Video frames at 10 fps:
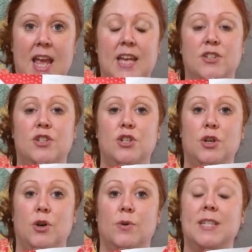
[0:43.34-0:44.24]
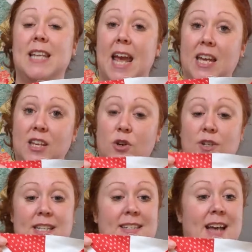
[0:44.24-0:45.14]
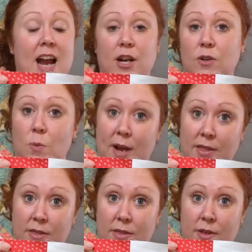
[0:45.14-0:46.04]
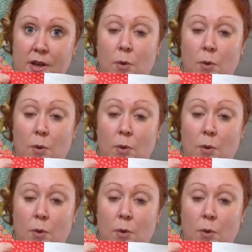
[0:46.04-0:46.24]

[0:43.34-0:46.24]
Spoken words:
is to take your desired width,